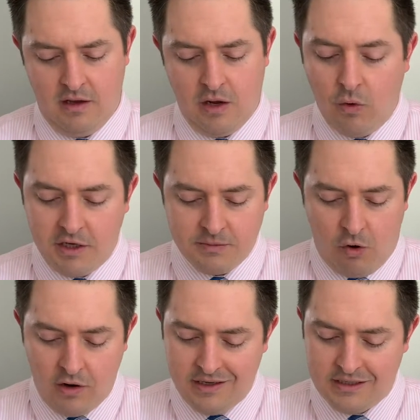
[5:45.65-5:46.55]
And what is
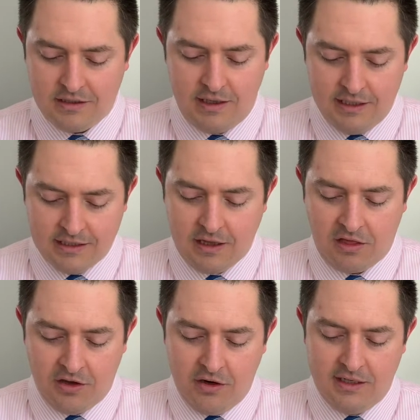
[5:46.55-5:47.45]
more, it is the
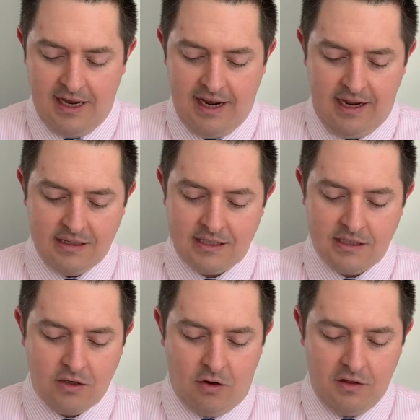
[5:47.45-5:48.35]
third day
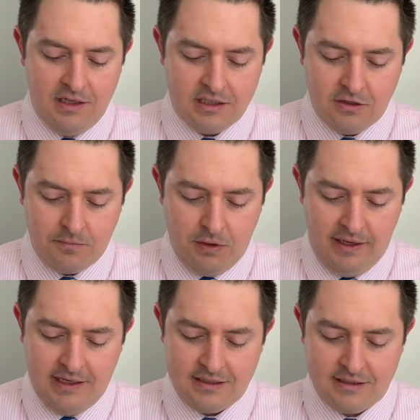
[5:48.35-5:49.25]
since all this took
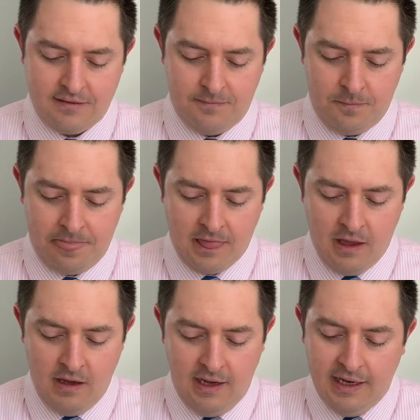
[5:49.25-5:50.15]
place.
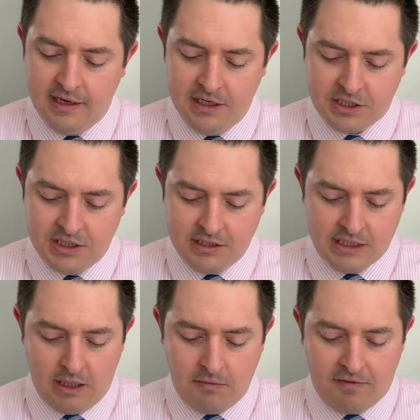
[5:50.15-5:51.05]
In addition,
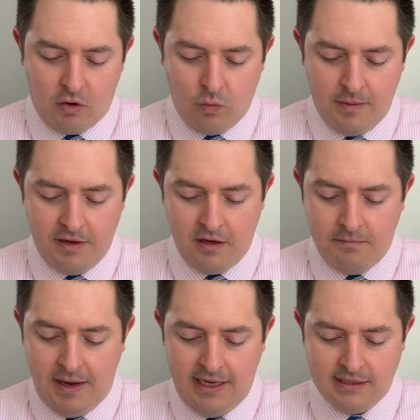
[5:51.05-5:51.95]
some of our women
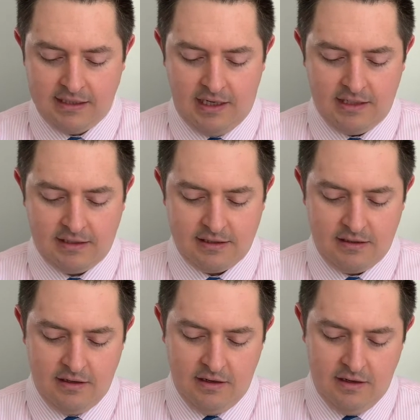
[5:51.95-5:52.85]
amazed us.
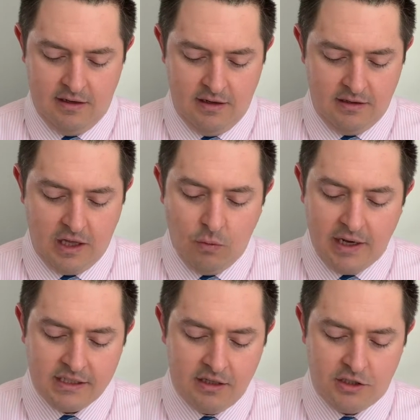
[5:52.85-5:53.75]
They
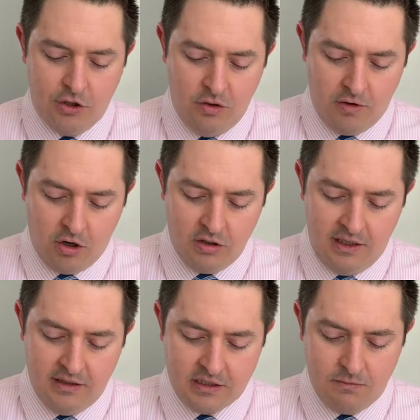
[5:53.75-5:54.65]
went to the tomb
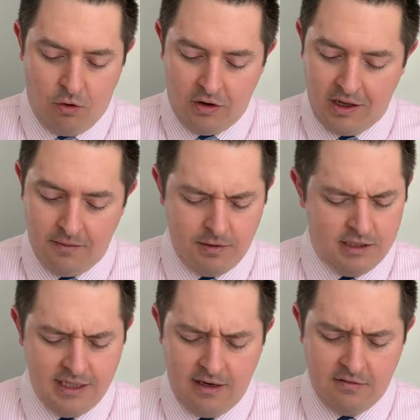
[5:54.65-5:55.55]
early this morning, but
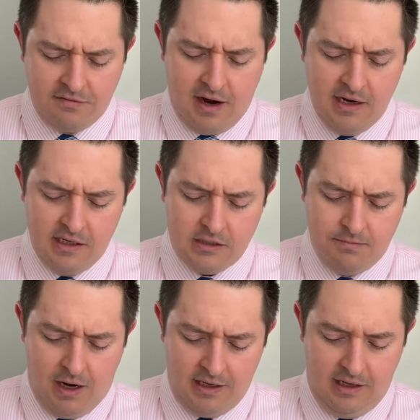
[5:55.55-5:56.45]
didn't find his
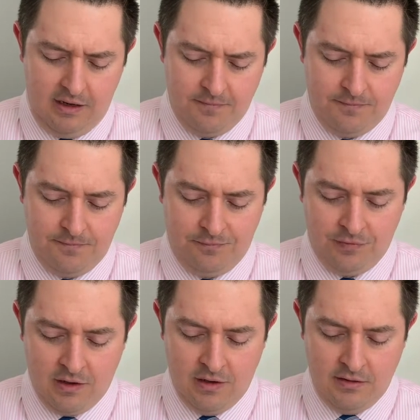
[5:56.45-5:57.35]
body.
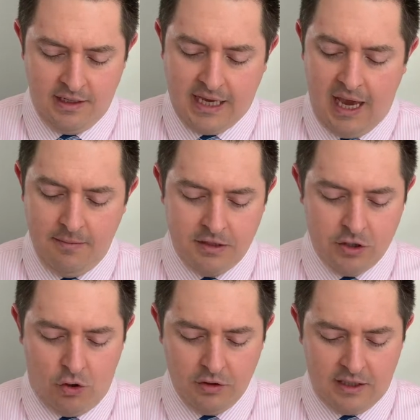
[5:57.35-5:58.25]
They came and
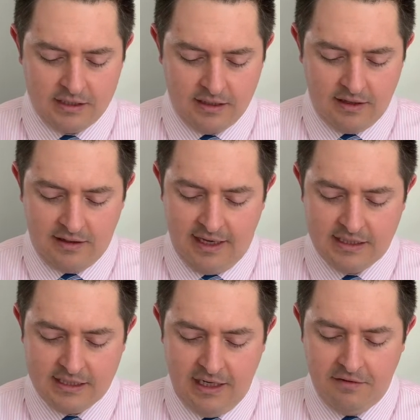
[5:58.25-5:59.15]
told us that they had
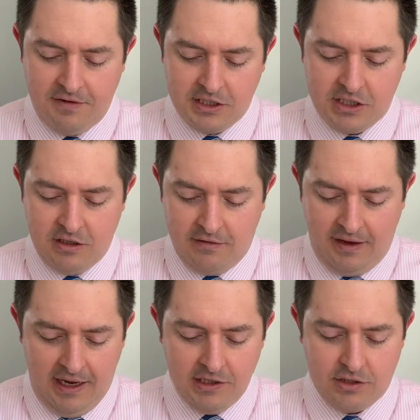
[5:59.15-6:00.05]
seen a vision of
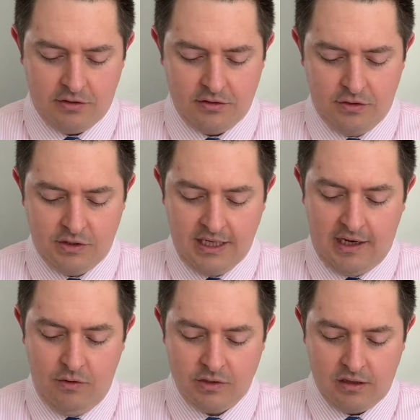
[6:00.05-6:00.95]
angels who said
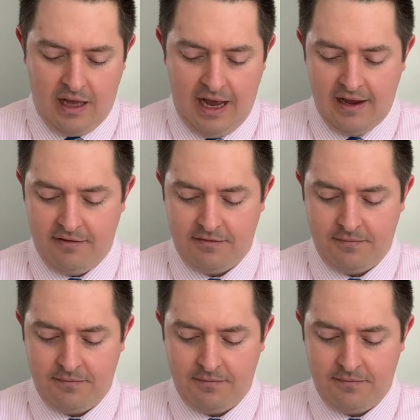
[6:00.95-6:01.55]
he was alive.